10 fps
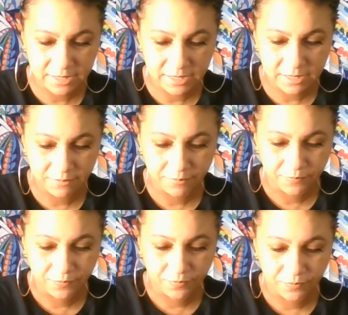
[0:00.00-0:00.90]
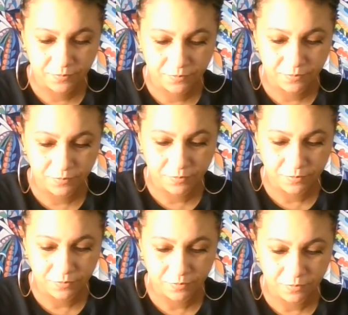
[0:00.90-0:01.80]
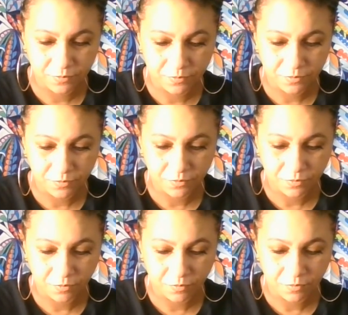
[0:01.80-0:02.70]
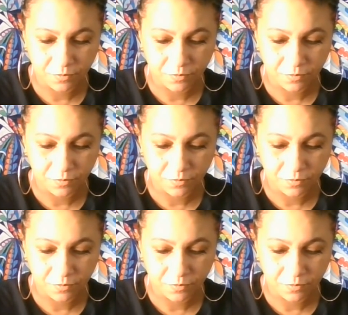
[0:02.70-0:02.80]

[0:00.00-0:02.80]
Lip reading: (no one is talking)